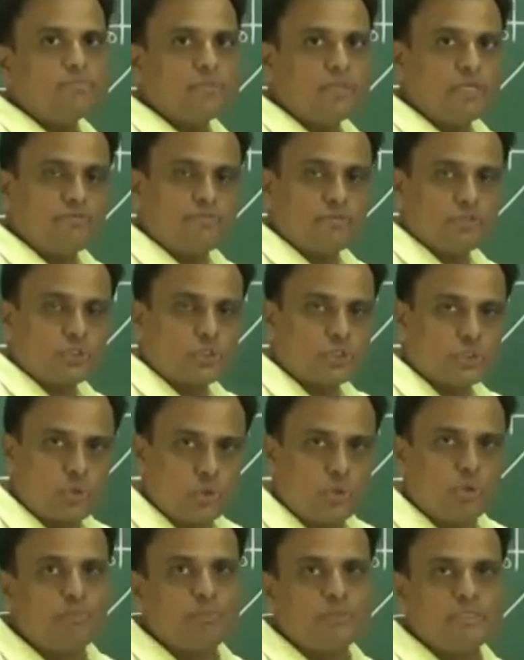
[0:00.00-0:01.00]
Therefore,
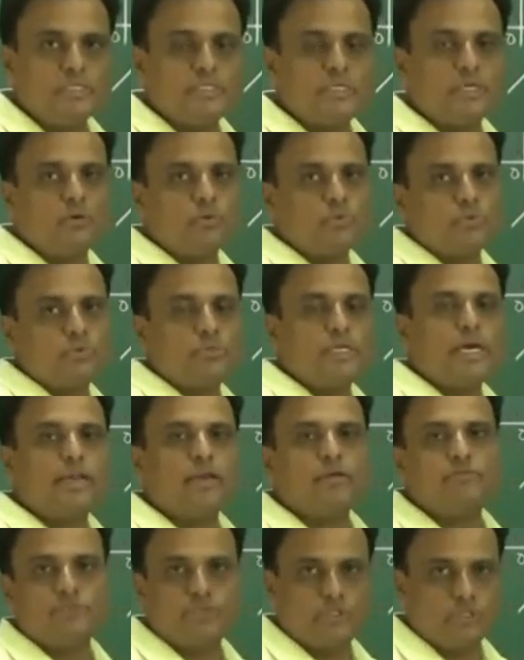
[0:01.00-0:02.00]
slope is equal to tan
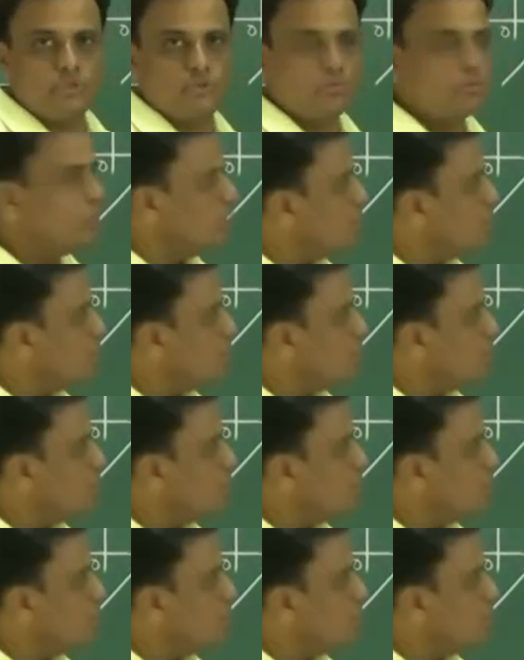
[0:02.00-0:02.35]
of 0.